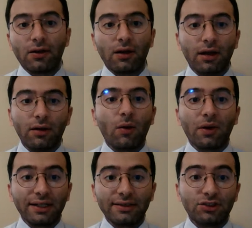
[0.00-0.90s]

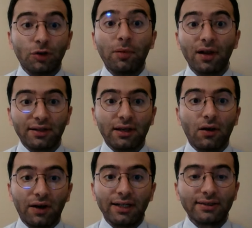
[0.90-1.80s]
orient geopolitic
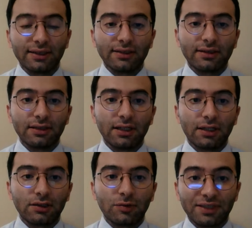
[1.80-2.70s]
oriented
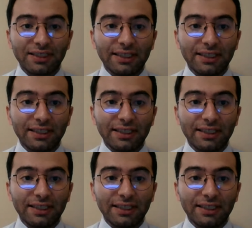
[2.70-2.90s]
to predict.